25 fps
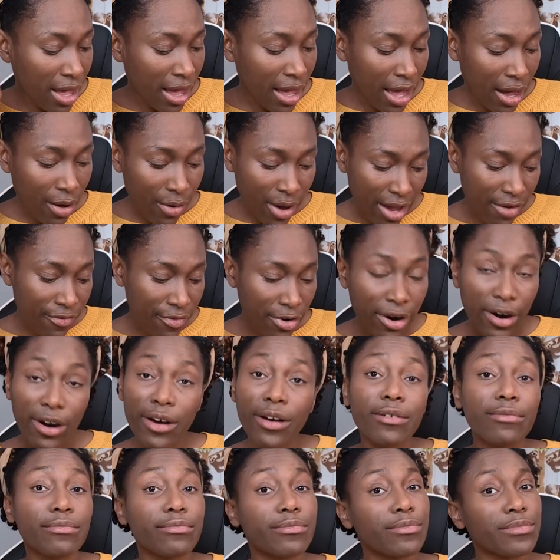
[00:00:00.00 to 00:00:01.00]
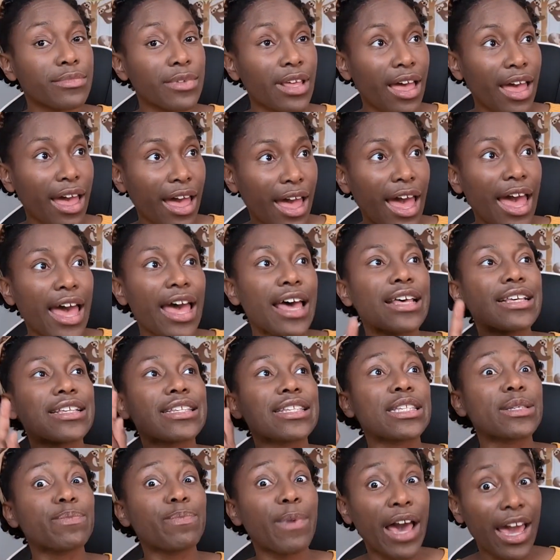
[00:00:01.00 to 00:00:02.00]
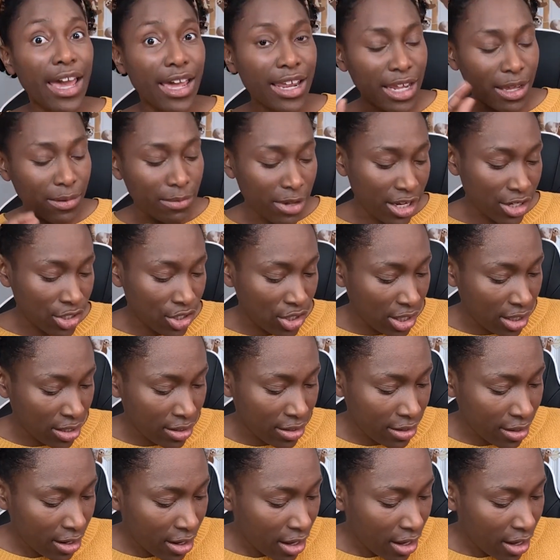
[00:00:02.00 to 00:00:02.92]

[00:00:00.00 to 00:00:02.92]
However, as Spidey mentioned,